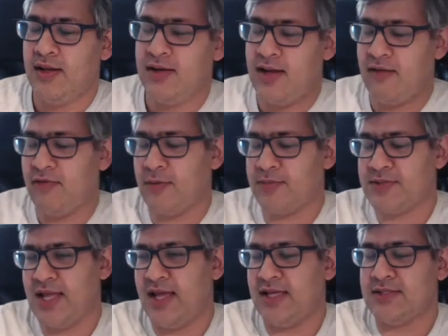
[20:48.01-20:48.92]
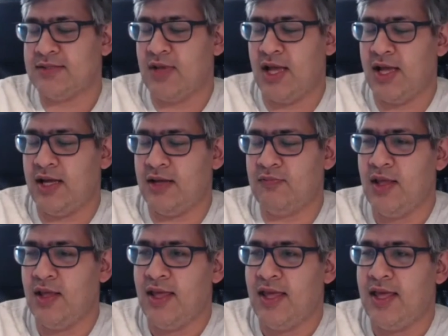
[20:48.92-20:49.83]
DevOps Days,
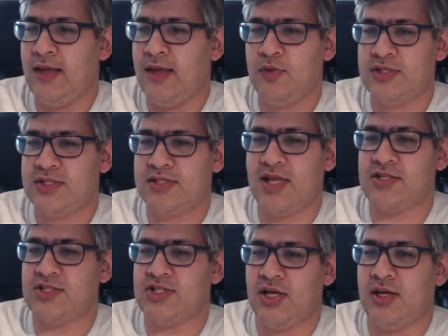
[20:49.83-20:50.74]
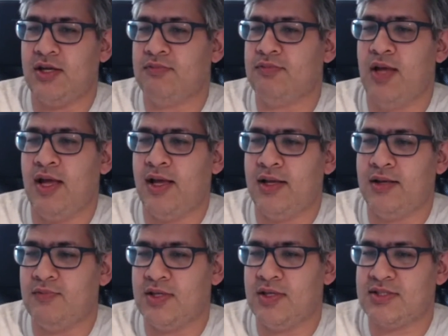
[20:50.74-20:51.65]
he was such
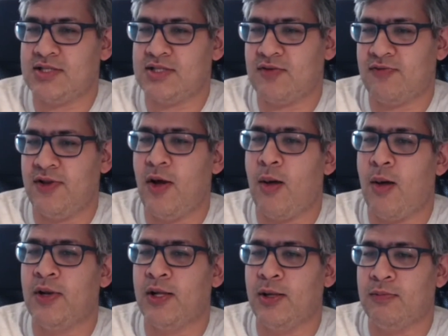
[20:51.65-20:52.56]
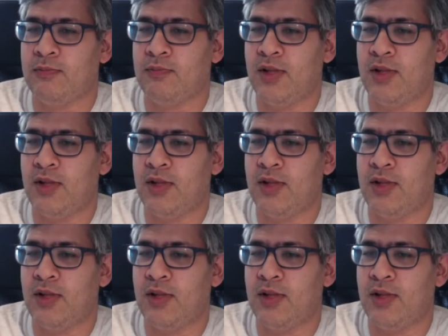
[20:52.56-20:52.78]
a phenomenal